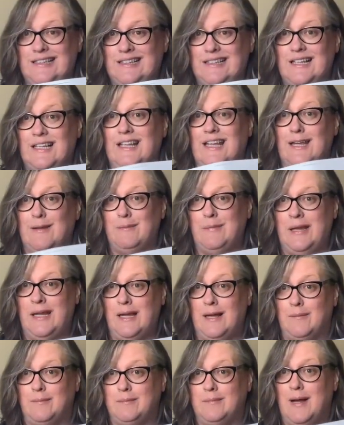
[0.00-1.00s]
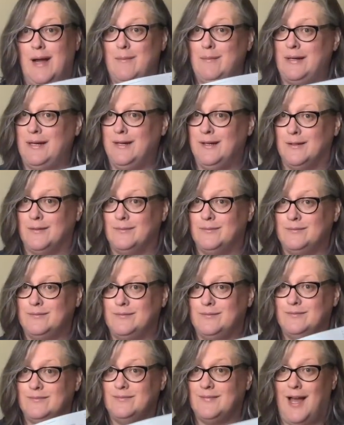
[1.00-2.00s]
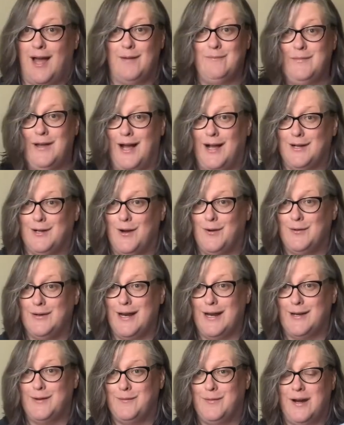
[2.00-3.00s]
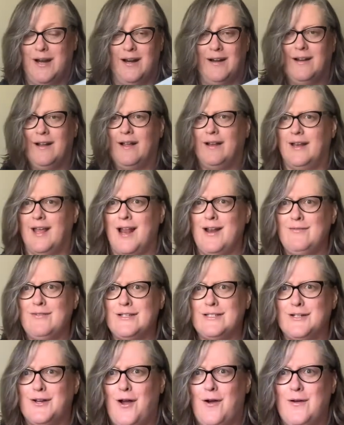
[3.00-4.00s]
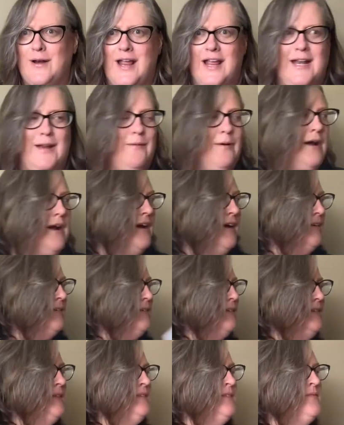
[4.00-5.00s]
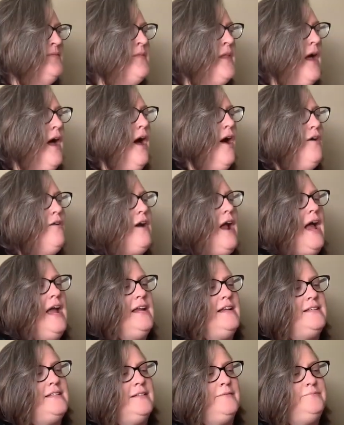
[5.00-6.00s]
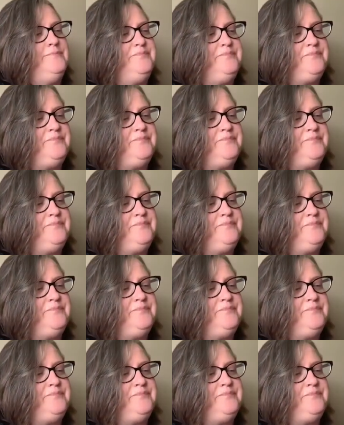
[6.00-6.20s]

hit me up. I'm here. I'm not going anywhere. None of us are going anywhere. All right.